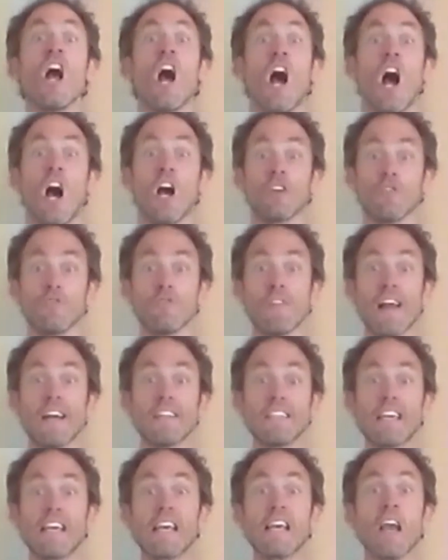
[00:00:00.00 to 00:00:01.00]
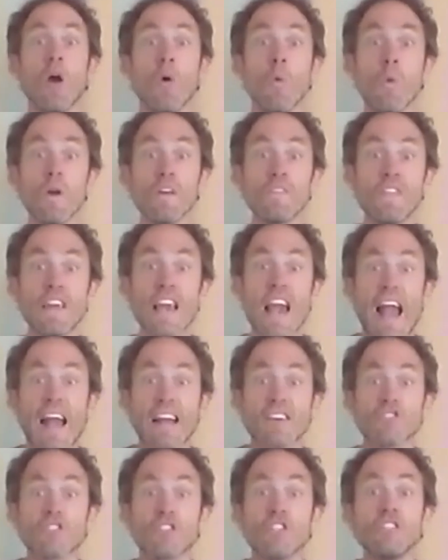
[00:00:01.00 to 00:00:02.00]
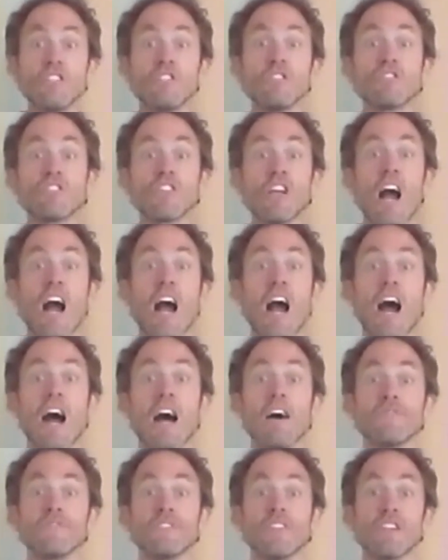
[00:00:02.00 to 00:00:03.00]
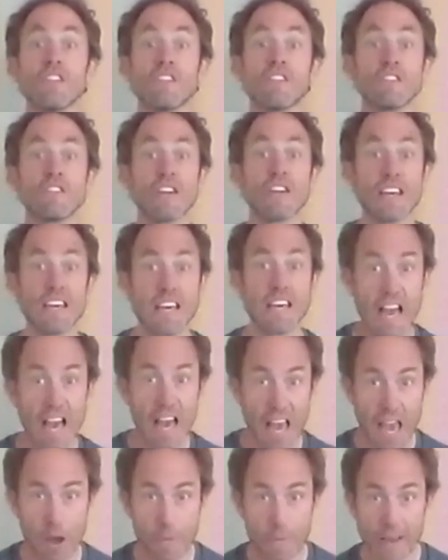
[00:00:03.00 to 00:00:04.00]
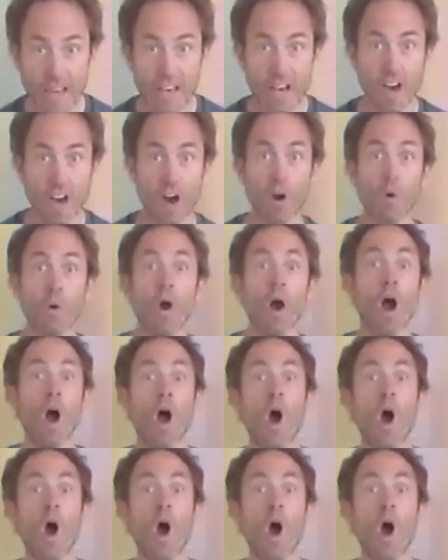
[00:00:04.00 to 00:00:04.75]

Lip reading: Are you ready? With the actions after 3. Here we go.